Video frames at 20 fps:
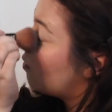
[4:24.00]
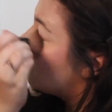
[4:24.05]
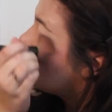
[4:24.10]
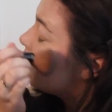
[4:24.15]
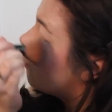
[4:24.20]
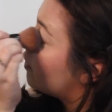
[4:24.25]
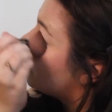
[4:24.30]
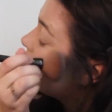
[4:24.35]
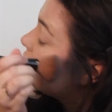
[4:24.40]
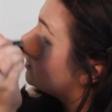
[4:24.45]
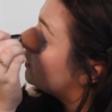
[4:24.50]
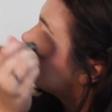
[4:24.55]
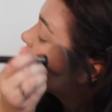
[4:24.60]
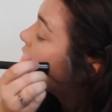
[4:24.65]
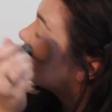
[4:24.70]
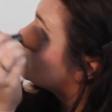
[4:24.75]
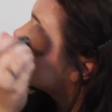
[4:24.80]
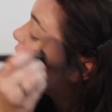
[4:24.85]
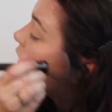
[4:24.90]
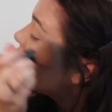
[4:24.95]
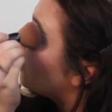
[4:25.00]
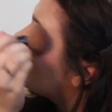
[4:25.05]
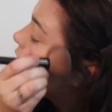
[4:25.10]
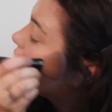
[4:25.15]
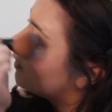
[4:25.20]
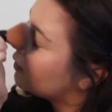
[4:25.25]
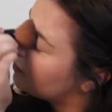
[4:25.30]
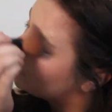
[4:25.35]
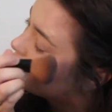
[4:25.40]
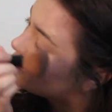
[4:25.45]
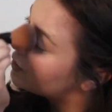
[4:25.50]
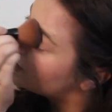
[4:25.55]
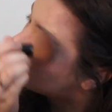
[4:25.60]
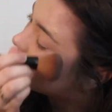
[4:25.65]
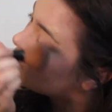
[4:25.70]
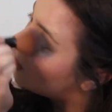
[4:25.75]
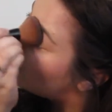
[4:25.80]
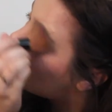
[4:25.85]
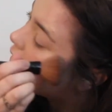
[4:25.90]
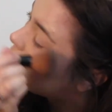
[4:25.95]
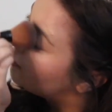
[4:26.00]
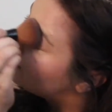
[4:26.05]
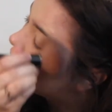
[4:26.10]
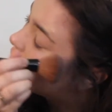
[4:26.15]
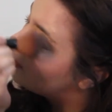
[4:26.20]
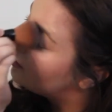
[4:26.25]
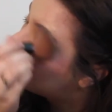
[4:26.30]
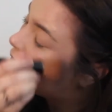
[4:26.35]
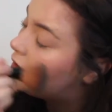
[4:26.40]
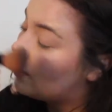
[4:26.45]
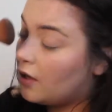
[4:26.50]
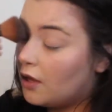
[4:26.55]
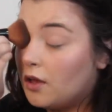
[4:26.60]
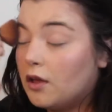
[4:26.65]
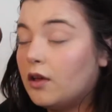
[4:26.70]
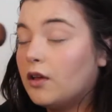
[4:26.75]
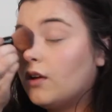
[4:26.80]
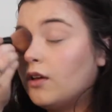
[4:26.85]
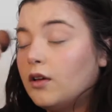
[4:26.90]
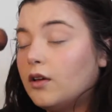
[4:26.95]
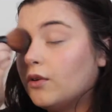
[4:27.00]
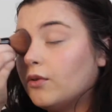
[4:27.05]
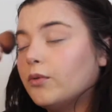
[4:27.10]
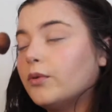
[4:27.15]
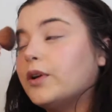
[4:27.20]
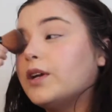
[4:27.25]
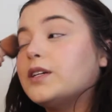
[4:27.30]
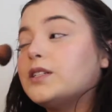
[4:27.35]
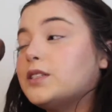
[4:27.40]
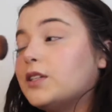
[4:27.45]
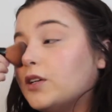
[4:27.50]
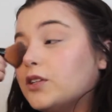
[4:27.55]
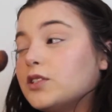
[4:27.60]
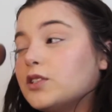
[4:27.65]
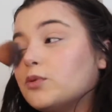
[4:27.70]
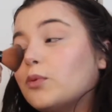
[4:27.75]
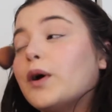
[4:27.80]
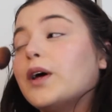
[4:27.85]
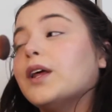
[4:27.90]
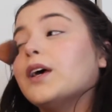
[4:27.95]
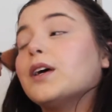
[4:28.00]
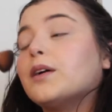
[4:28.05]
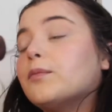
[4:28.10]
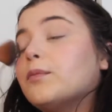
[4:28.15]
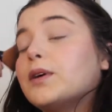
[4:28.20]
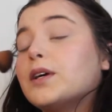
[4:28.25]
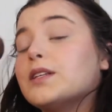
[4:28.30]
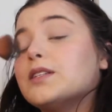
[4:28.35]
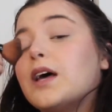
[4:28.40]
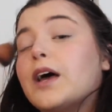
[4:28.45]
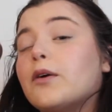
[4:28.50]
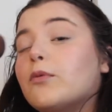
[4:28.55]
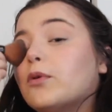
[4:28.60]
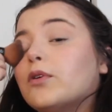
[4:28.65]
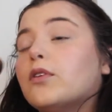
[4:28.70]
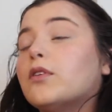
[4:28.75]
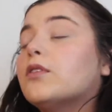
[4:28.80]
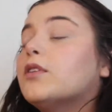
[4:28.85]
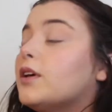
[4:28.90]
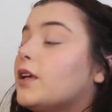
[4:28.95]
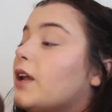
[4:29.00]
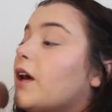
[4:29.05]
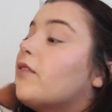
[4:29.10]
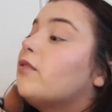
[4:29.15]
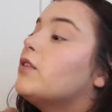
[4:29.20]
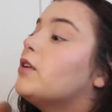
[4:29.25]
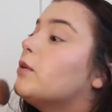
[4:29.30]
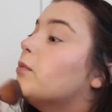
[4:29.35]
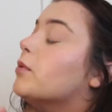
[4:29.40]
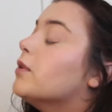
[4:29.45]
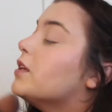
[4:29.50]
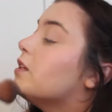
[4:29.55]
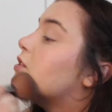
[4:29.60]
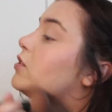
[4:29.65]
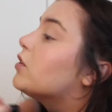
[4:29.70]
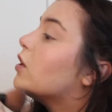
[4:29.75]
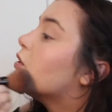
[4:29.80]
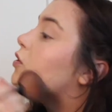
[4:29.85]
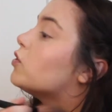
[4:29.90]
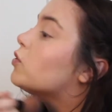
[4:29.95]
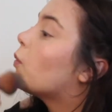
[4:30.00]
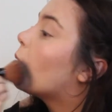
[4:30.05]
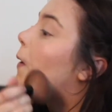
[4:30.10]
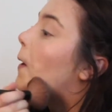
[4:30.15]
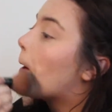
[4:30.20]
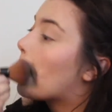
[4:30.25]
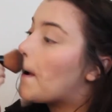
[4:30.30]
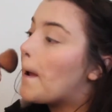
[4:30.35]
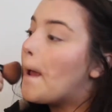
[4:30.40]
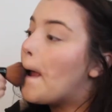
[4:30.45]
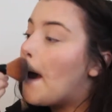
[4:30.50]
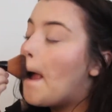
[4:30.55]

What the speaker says: want it to not grease off when I start sweating, because I will inevitably start sweating.